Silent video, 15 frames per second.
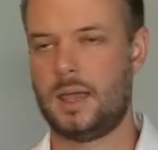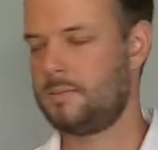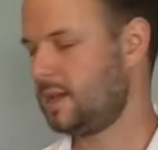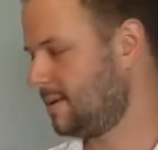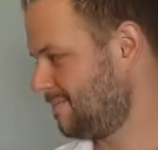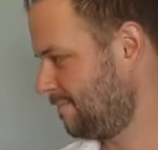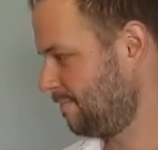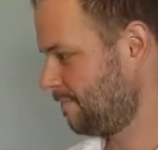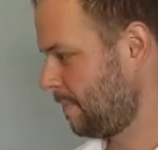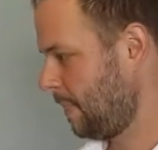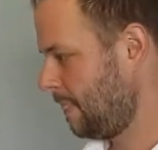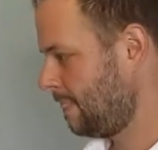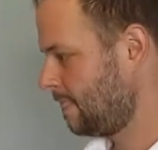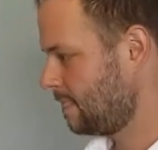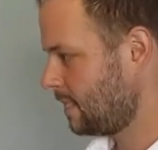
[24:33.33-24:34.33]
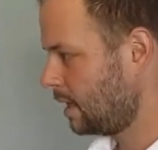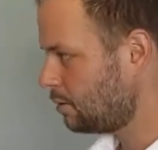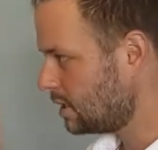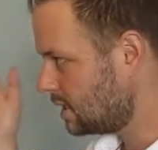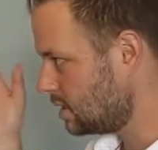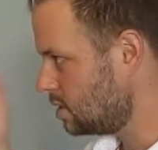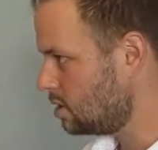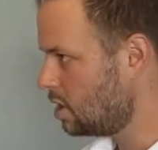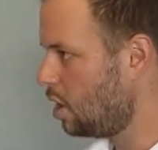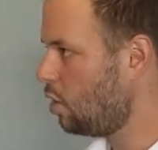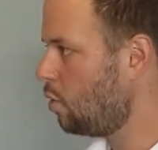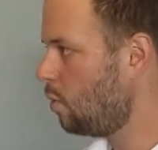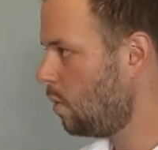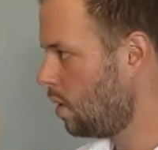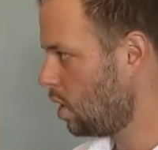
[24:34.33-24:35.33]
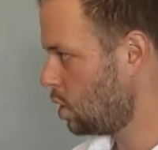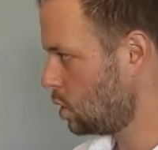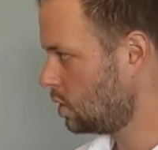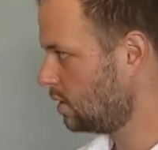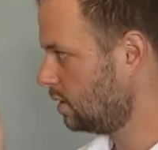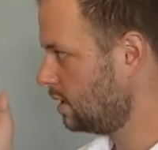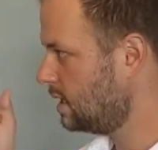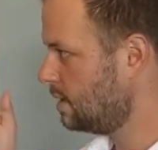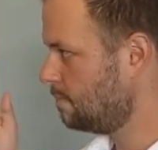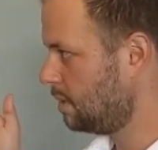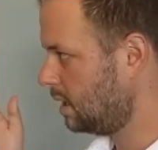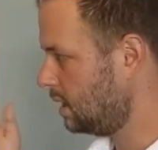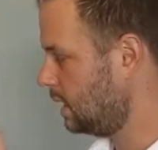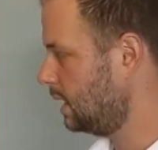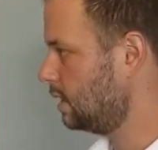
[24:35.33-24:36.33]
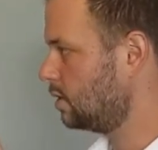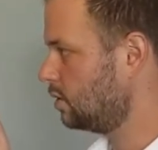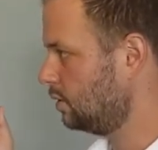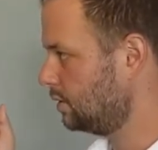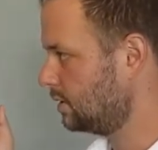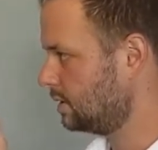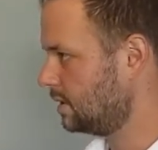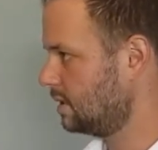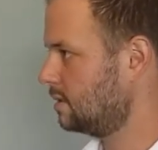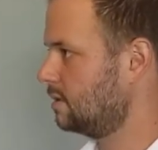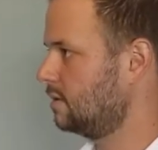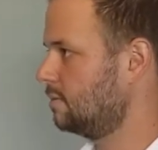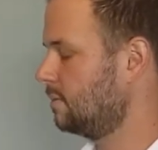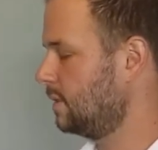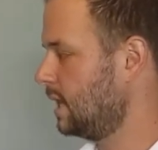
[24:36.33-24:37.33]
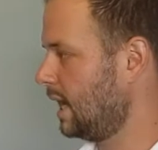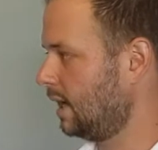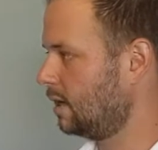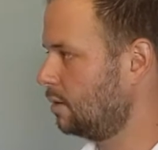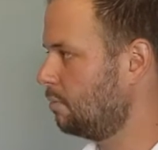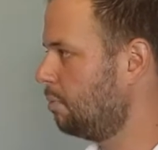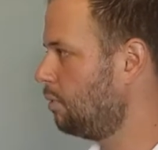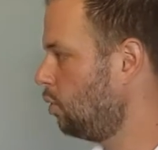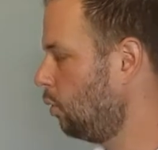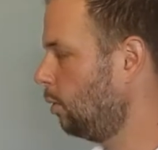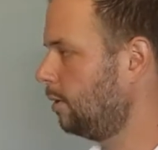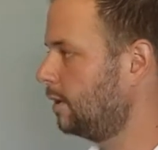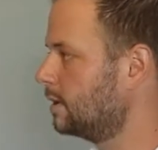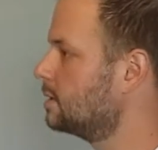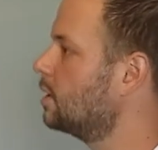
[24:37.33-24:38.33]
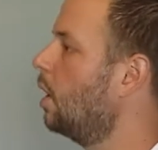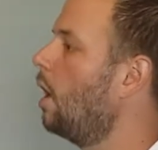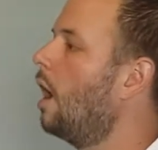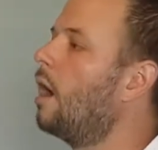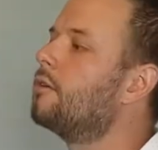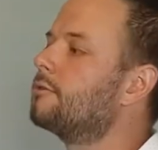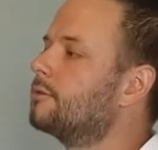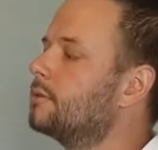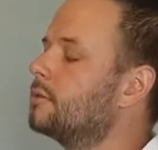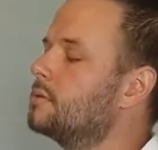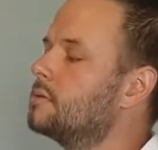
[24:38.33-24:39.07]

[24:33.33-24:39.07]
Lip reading: I mean, there is no earthly political system that could pull this off.